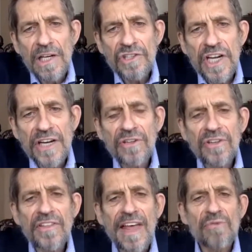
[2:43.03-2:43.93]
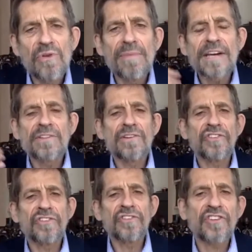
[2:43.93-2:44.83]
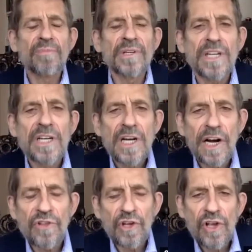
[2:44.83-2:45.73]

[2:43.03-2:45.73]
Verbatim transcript: generally they will make their assessment of